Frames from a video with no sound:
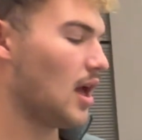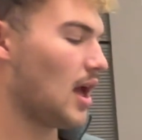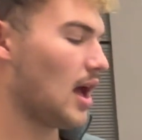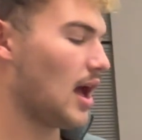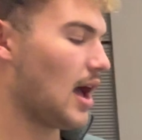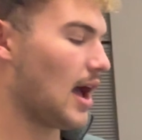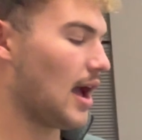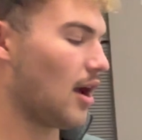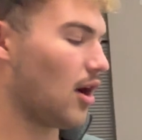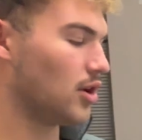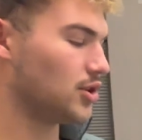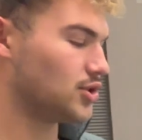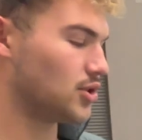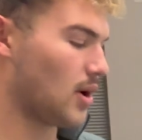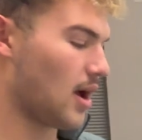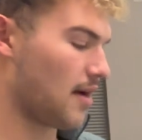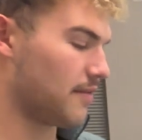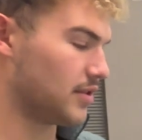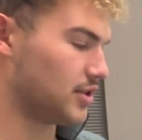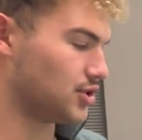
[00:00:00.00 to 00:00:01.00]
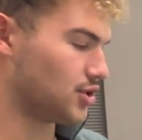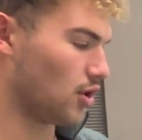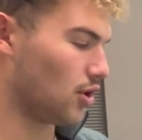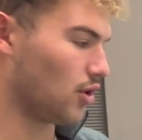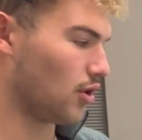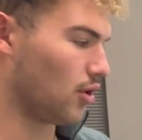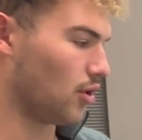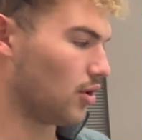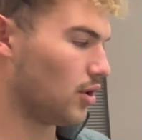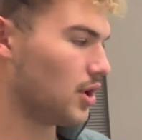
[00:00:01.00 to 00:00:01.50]
I also have a
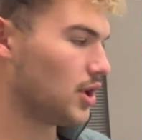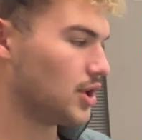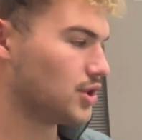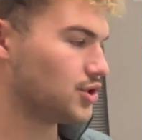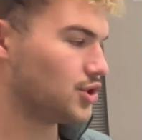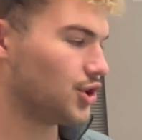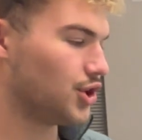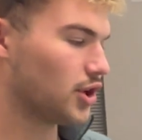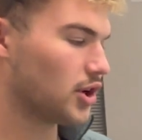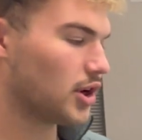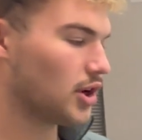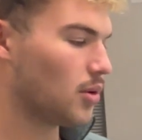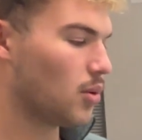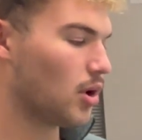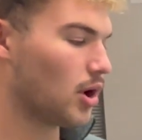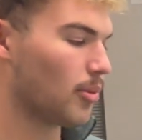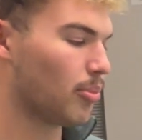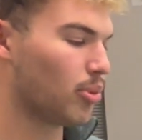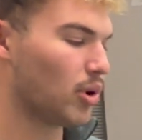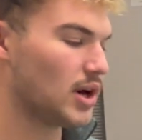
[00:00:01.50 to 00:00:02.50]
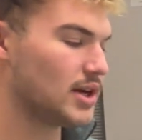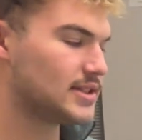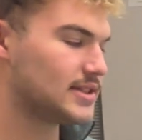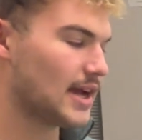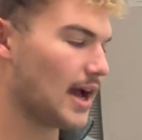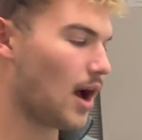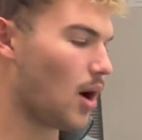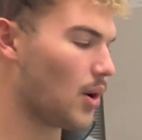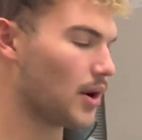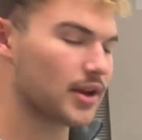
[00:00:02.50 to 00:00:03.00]
turtle. So you're going to want to print
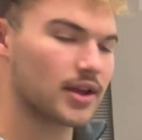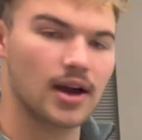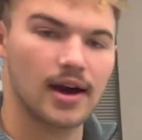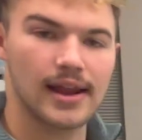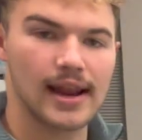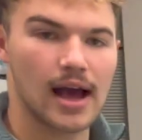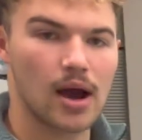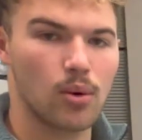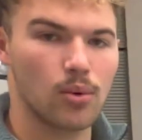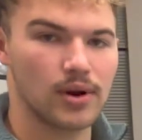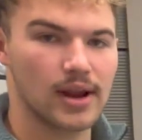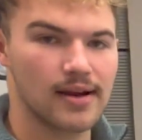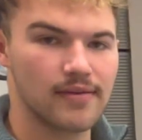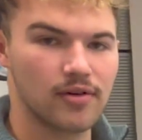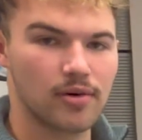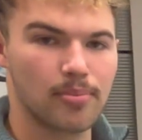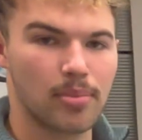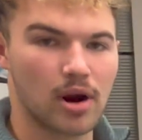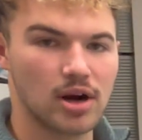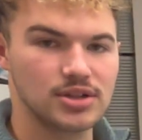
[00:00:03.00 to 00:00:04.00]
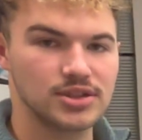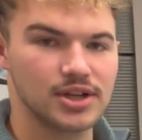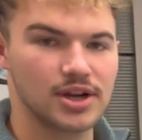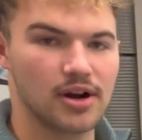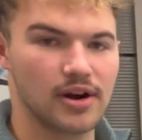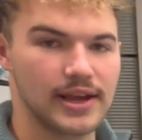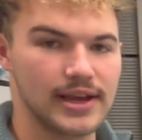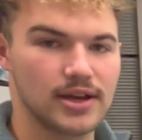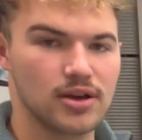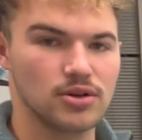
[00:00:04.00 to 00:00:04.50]
out and cut out whatever parts of
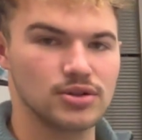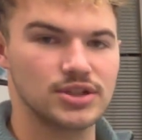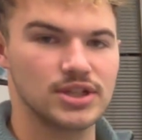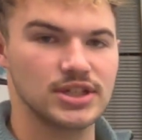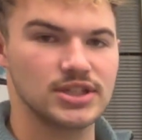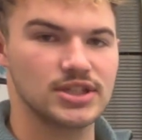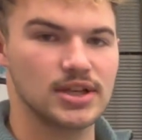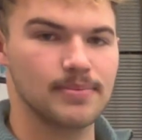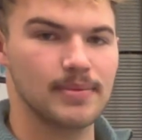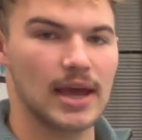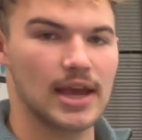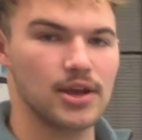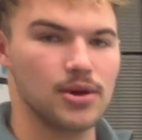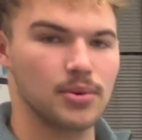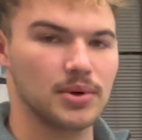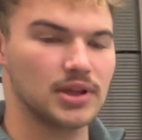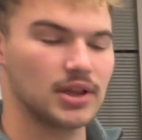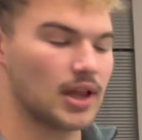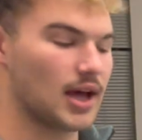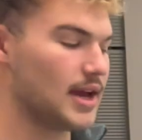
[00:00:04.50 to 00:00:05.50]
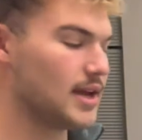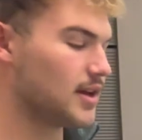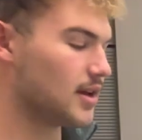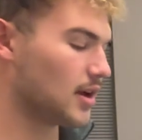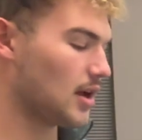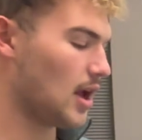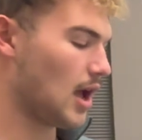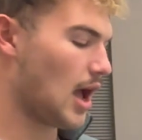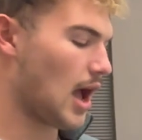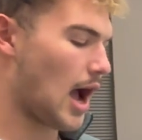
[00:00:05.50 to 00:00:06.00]
your ecosystem that you would like.
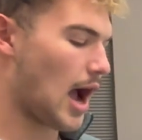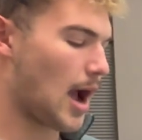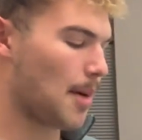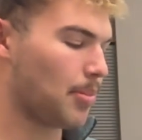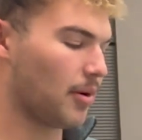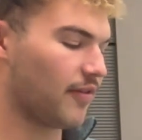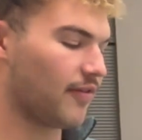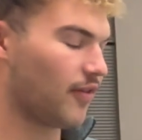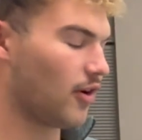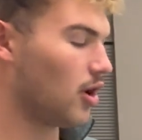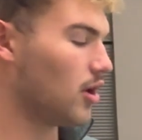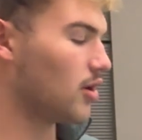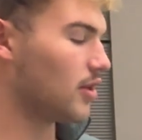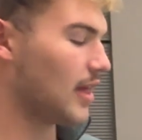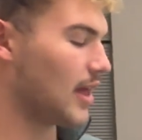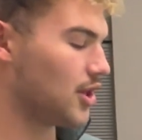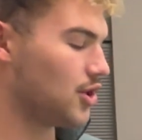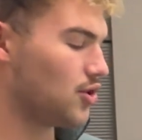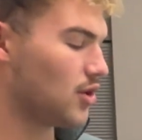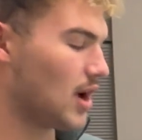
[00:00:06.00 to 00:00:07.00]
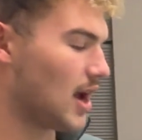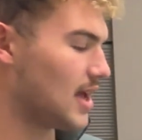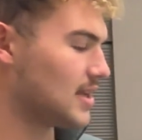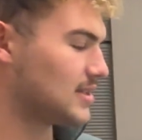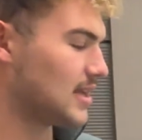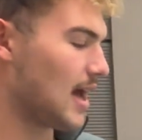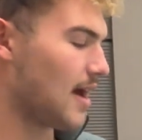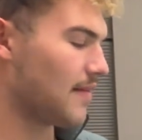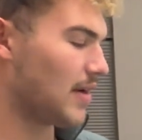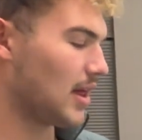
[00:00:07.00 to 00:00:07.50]
I prefer that you
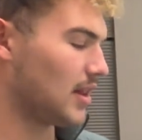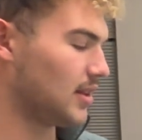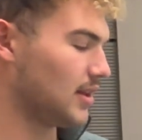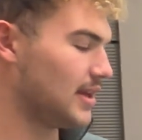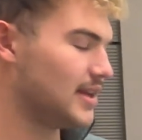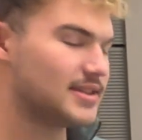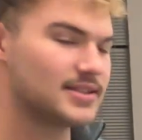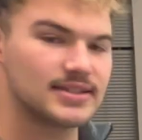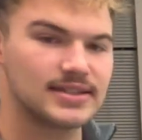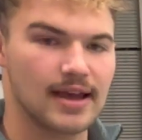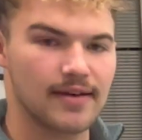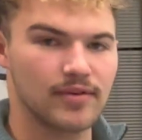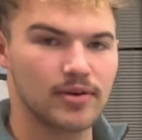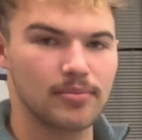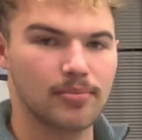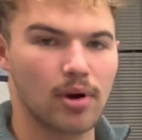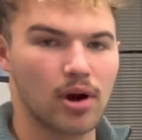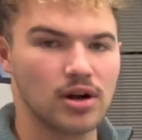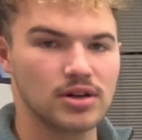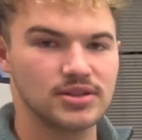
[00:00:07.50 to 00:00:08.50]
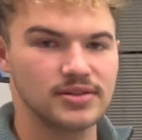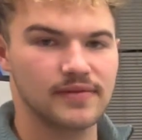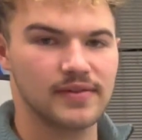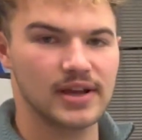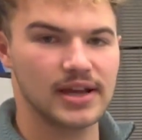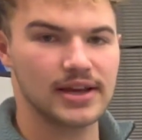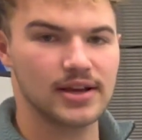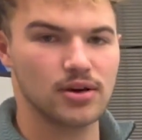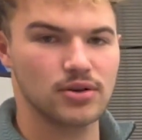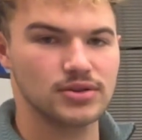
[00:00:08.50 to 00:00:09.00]
guys have at least 7 parts of the
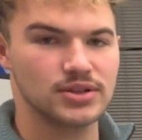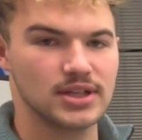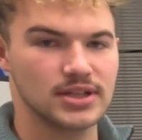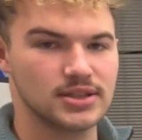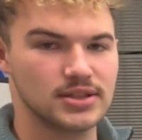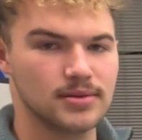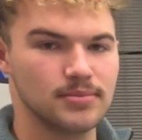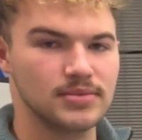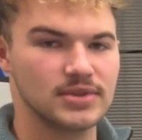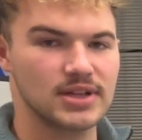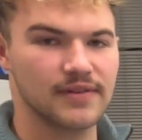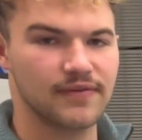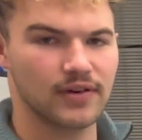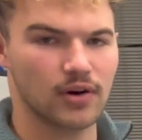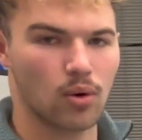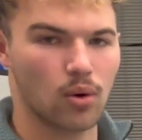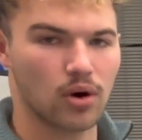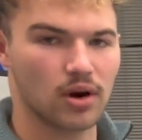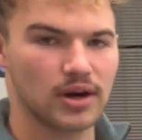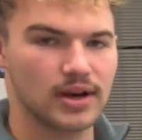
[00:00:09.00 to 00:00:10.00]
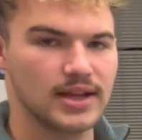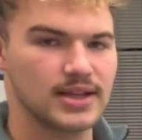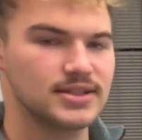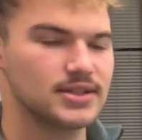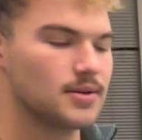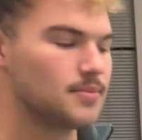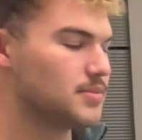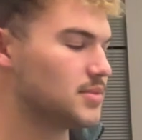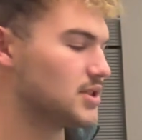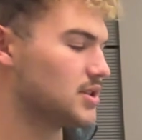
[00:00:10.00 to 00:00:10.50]
ecosystem, different
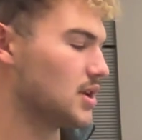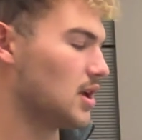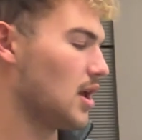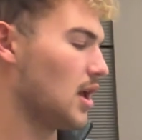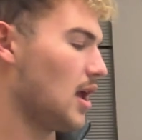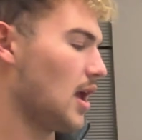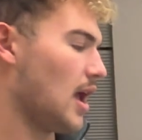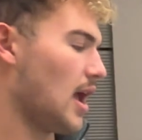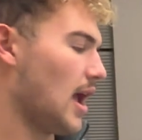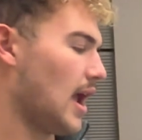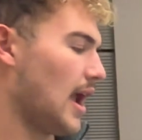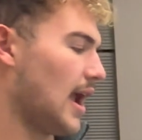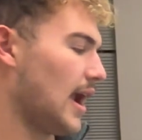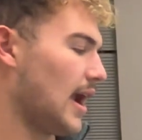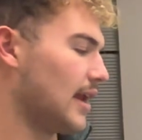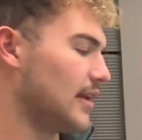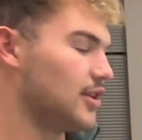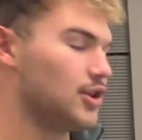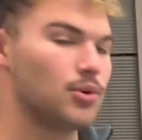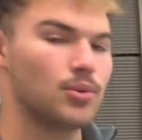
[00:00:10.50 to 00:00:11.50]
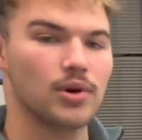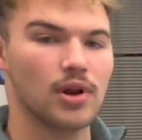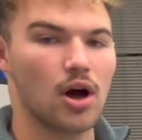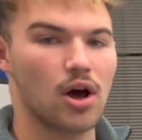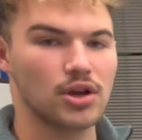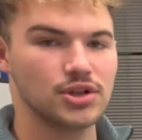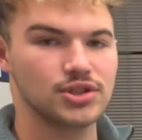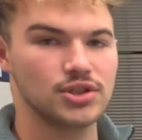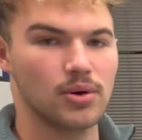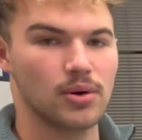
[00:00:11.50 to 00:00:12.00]
organisms, and you would
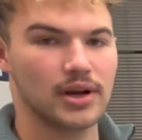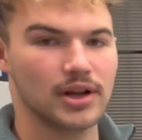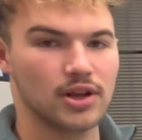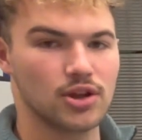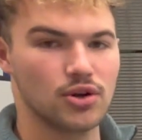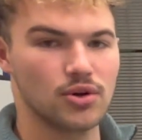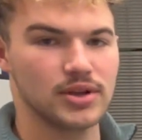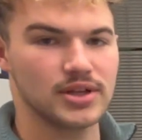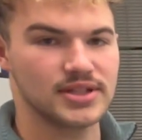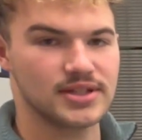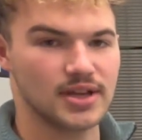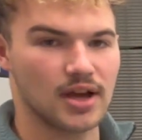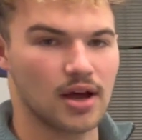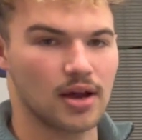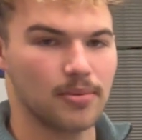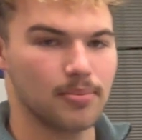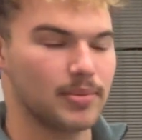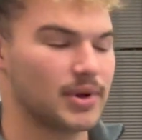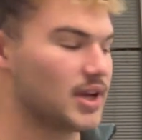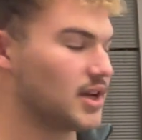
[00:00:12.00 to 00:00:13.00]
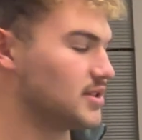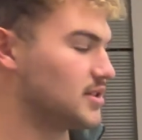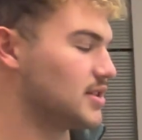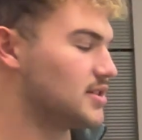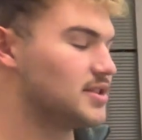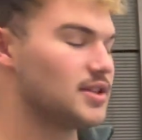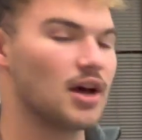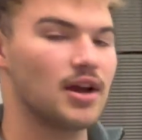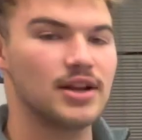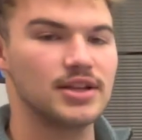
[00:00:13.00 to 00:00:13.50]
also include a sun, because the
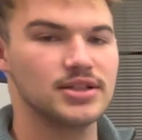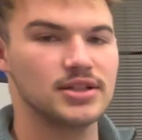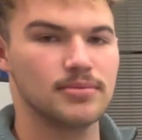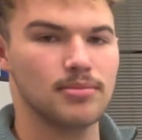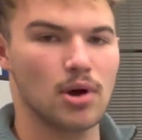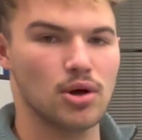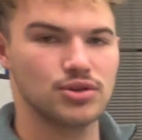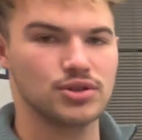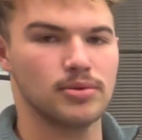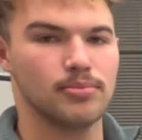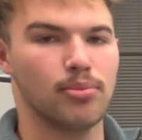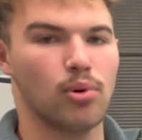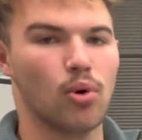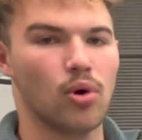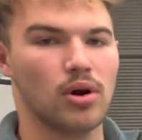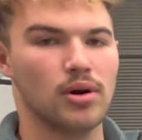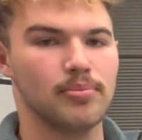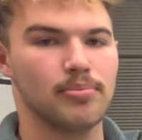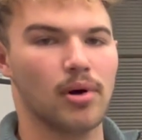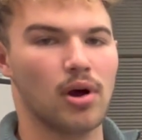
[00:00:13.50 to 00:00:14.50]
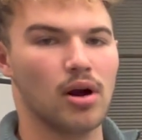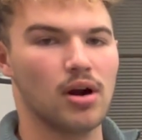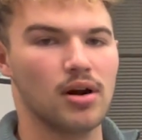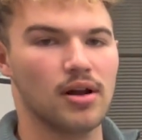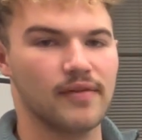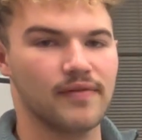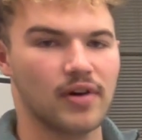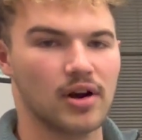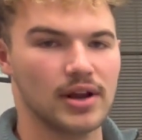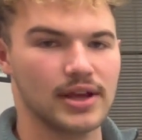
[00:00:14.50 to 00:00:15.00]
sun is the most important part
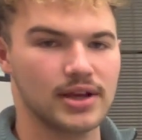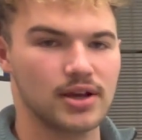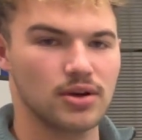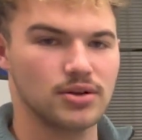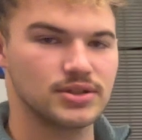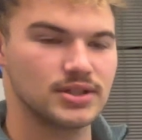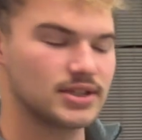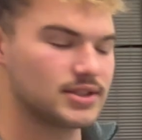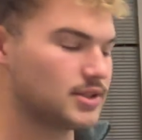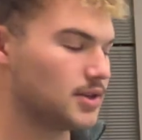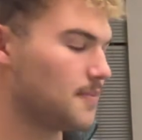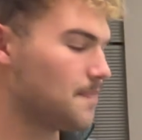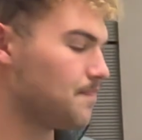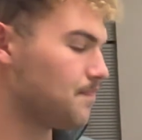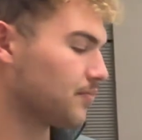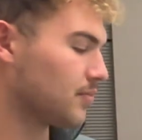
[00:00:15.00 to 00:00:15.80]
of our ecosystem.